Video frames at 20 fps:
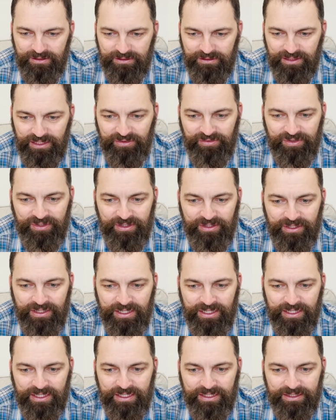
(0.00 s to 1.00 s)
Even
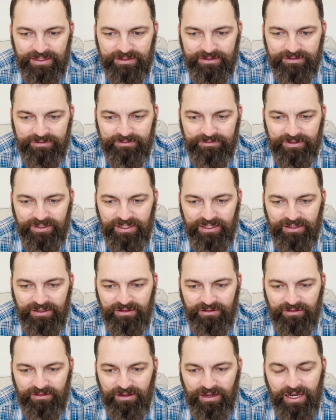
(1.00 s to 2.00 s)

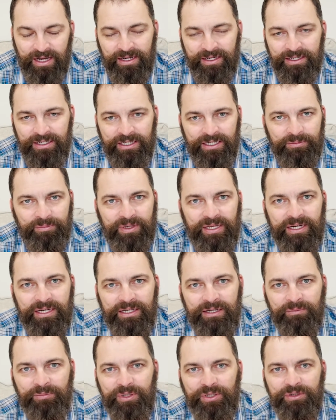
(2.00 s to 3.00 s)
I ended up getting
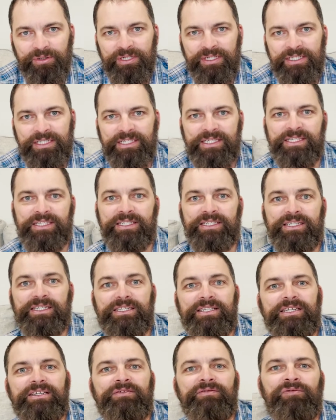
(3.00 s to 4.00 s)
a boat, and it's a
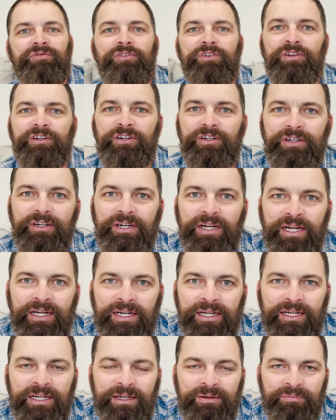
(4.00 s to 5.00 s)
16 footer,
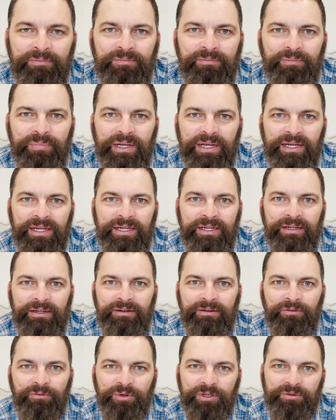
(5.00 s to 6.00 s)
and I'm
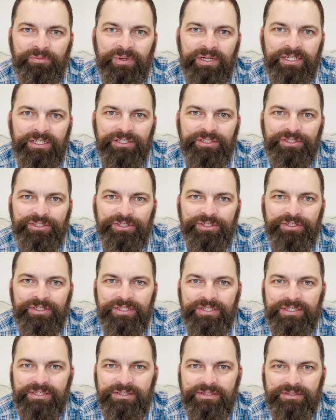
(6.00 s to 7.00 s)
paying with my
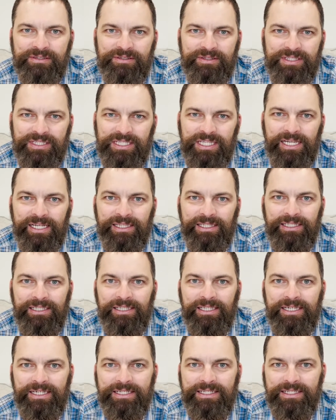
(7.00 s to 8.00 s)
insurance slightly
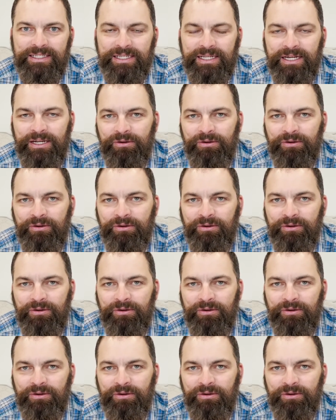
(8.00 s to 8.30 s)
less than I